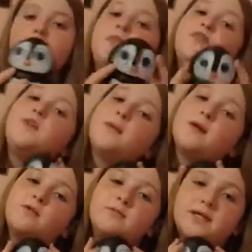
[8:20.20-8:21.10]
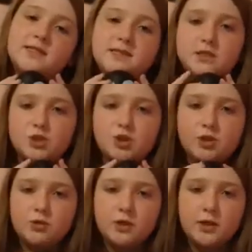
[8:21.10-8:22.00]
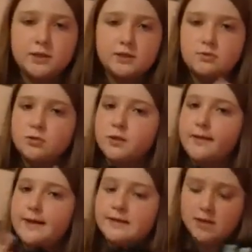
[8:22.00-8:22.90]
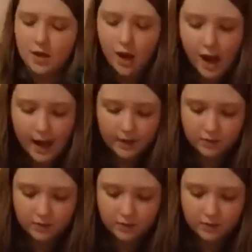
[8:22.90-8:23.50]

The penguin because it's cuter and it's more slow rising. I